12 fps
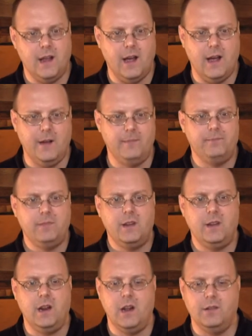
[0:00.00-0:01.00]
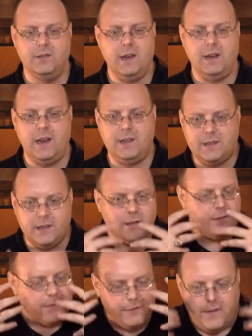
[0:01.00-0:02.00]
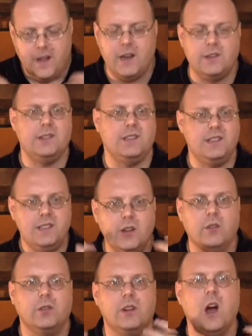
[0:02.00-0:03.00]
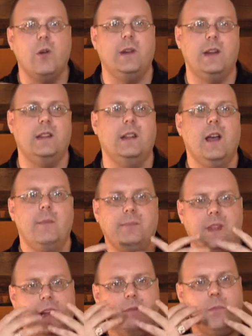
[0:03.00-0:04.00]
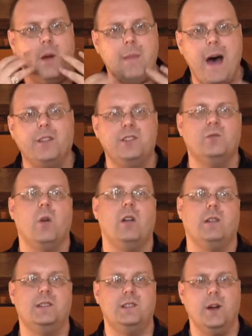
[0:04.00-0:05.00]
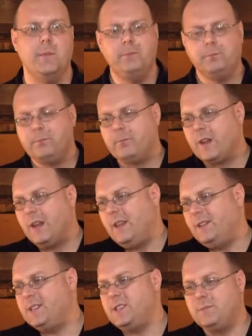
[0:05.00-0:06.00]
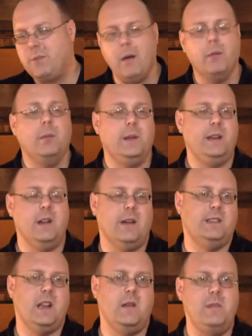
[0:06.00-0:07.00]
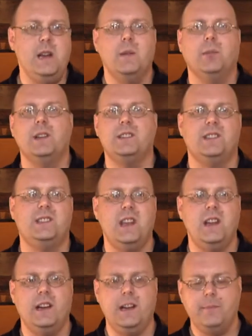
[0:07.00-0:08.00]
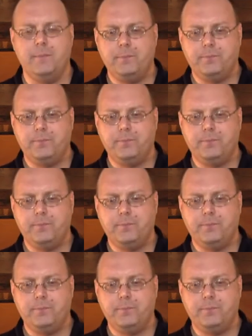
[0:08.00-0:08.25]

Um, you know, it's, it's the, the, finish is still going, and I, my mouth is watering. So, this is probably you know I said a medium plus acidity.